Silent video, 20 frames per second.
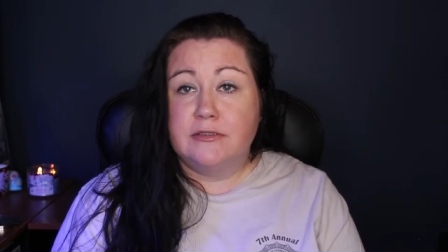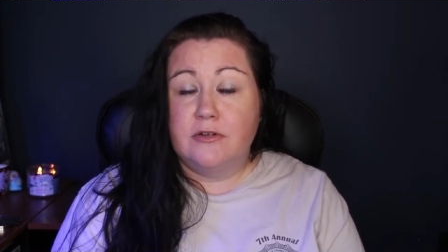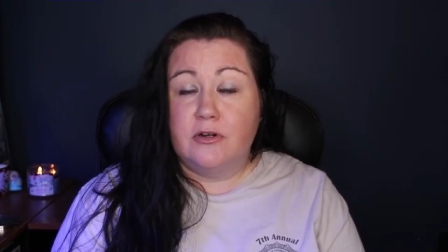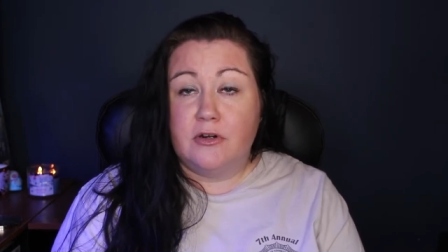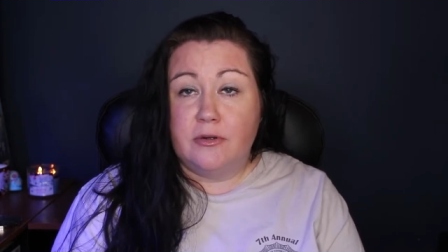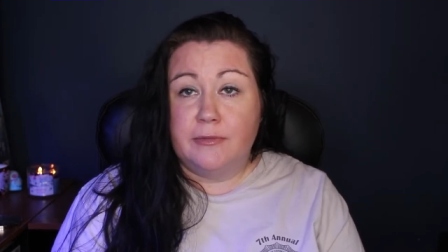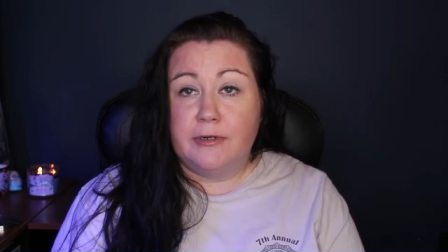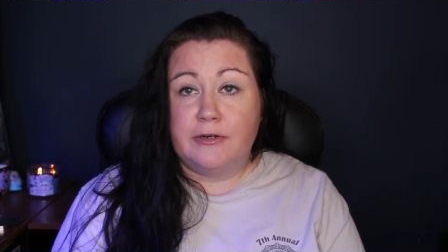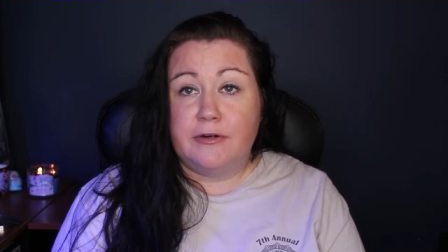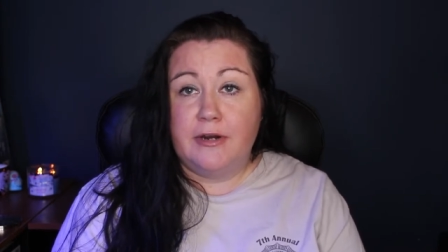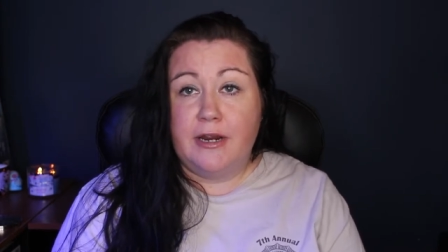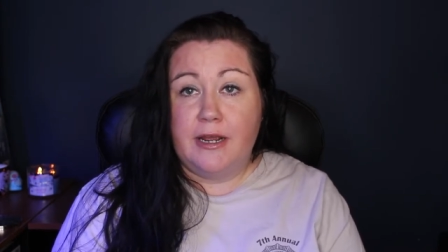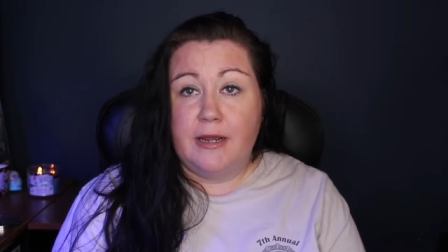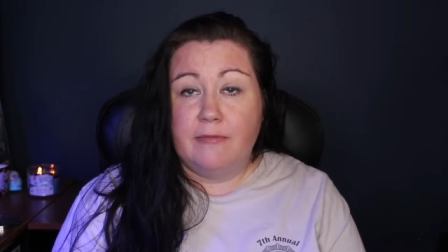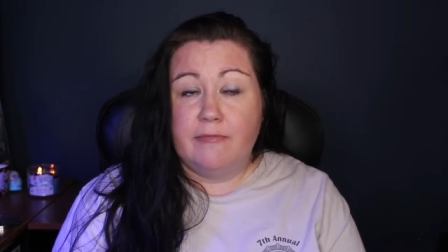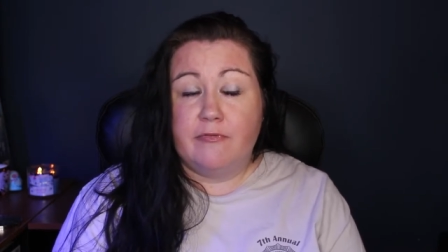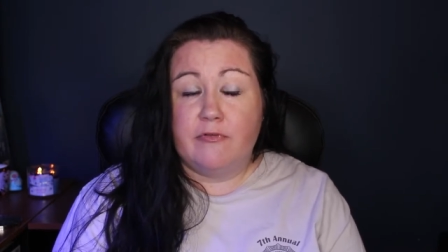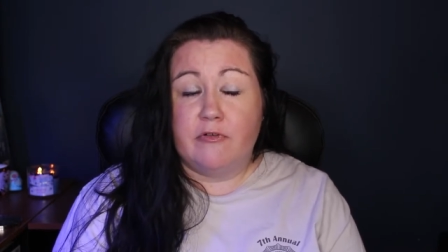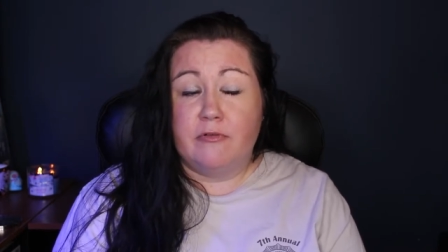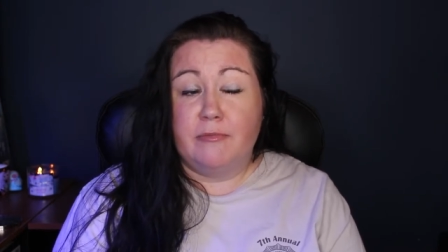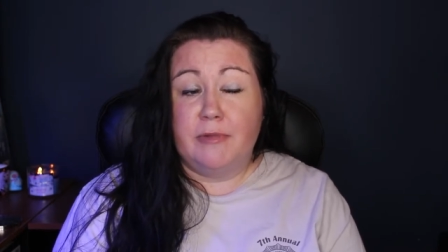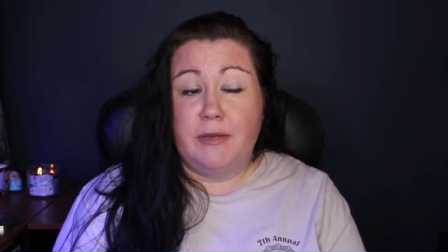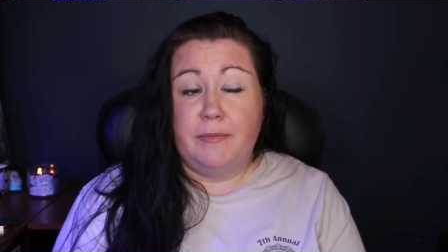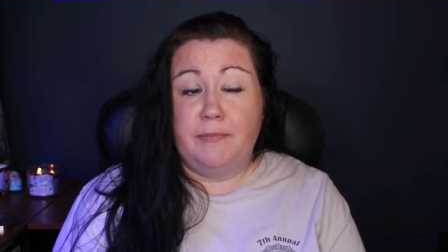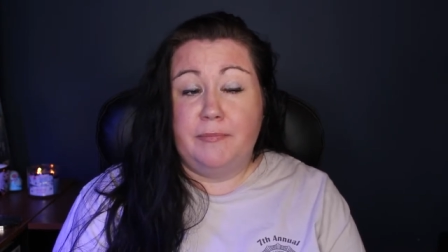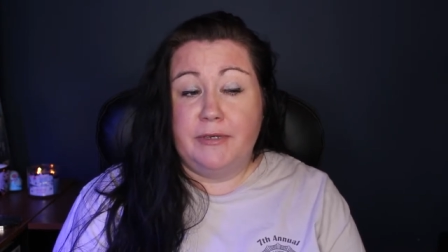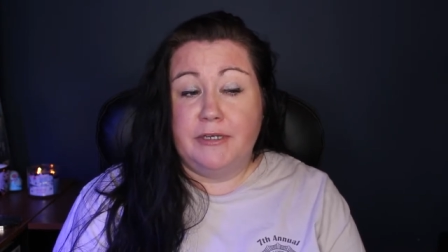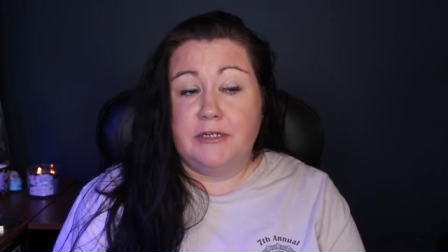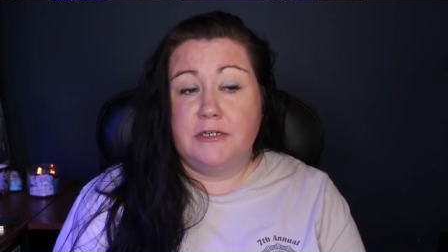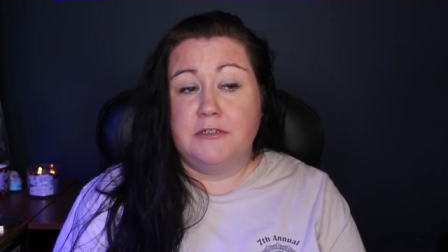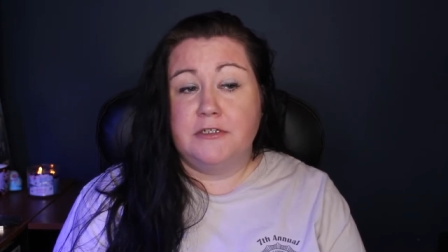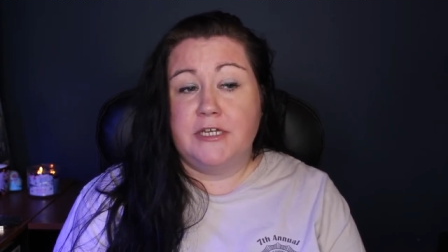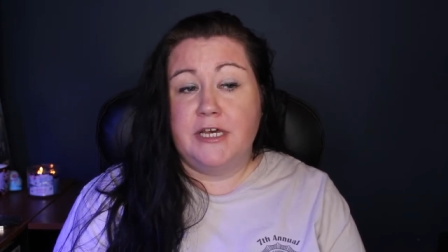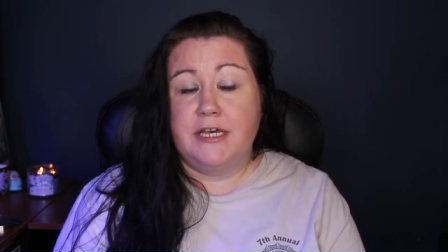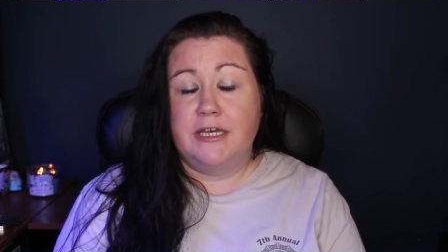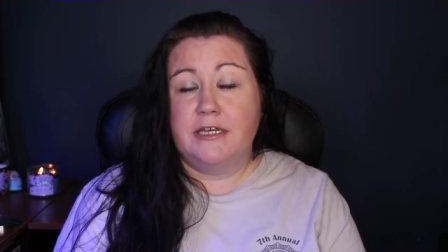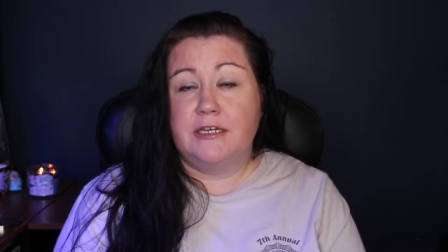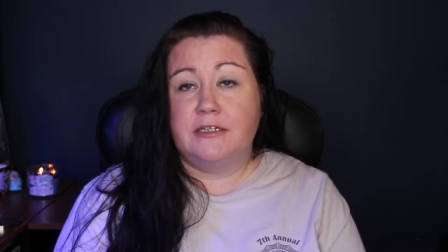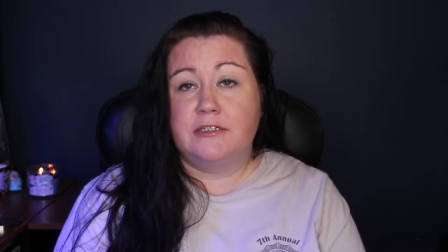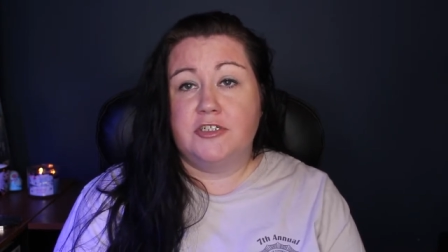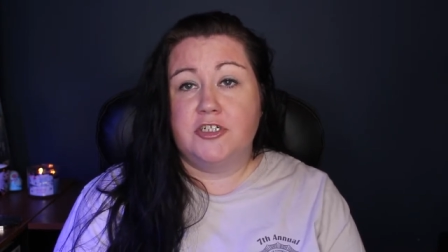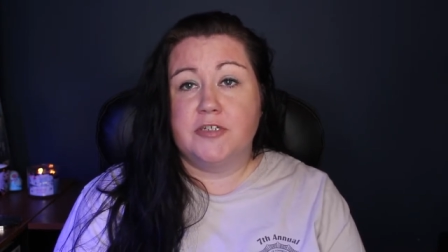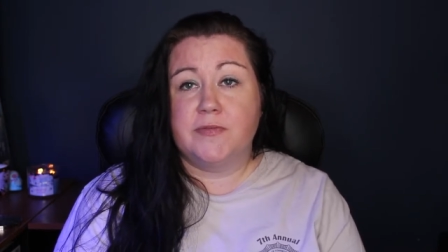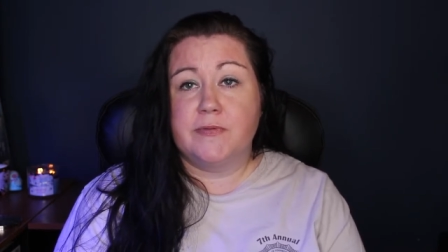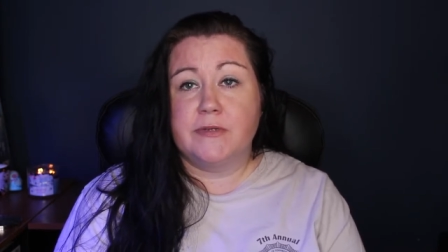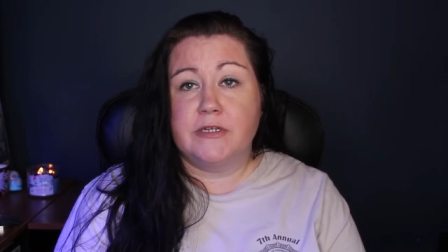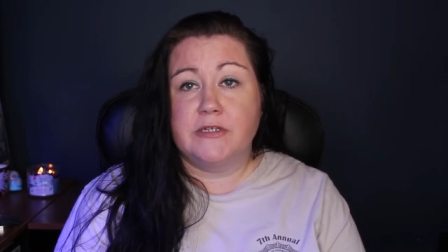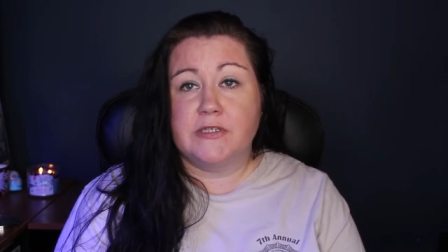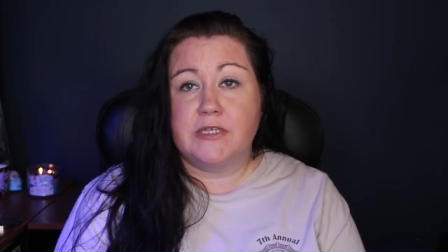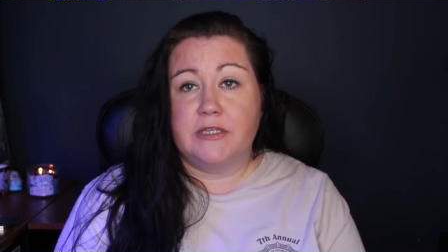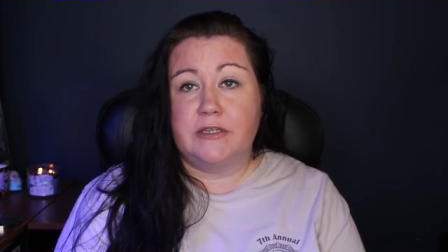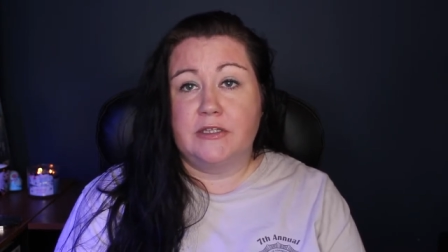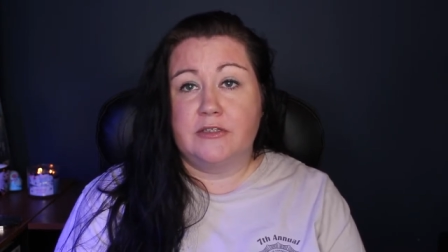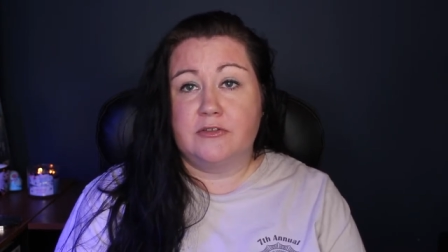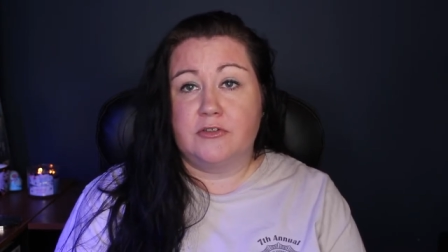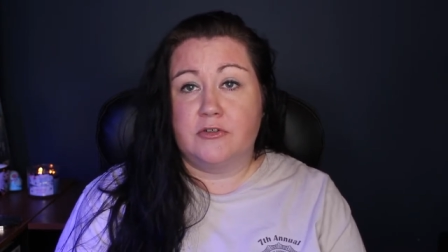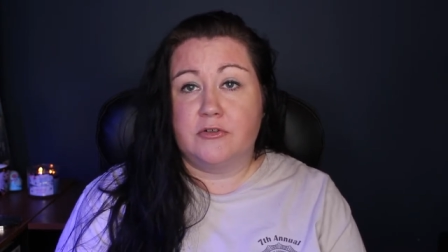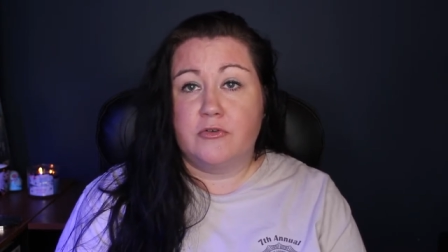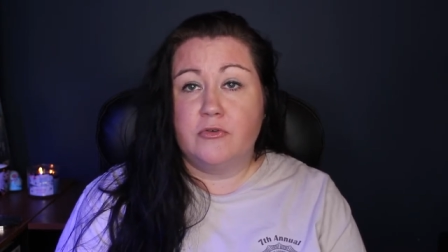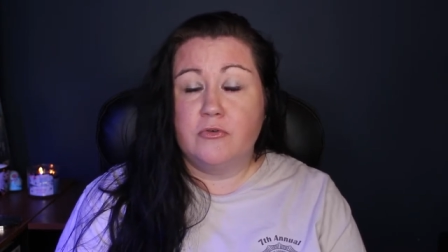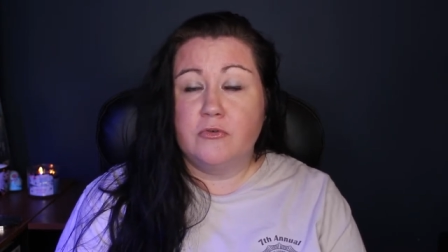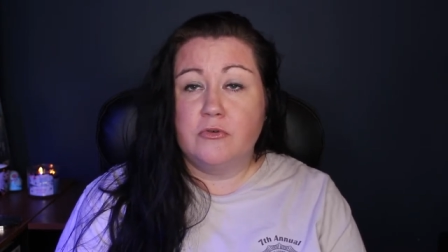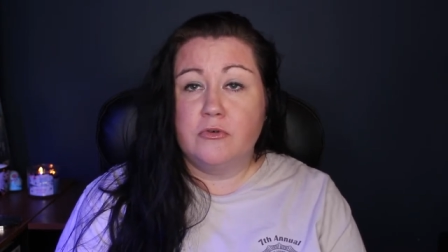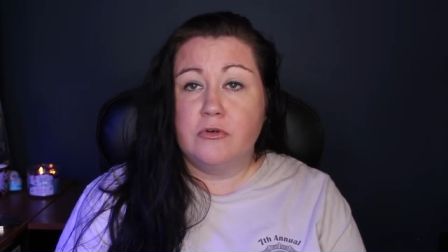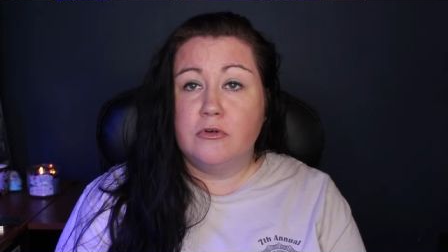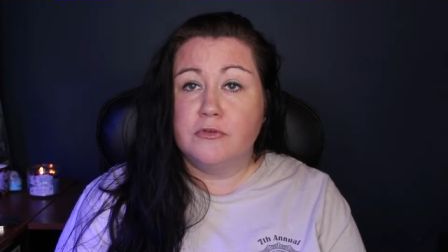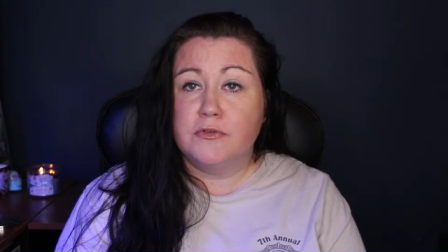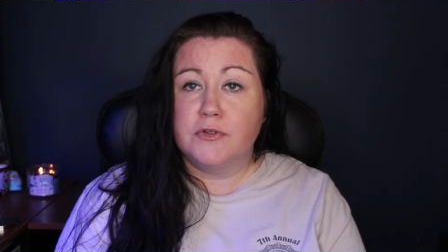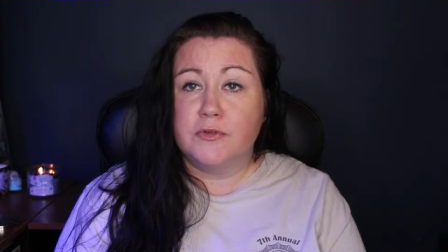hermit crab for my bigger tank just because I think they're cool,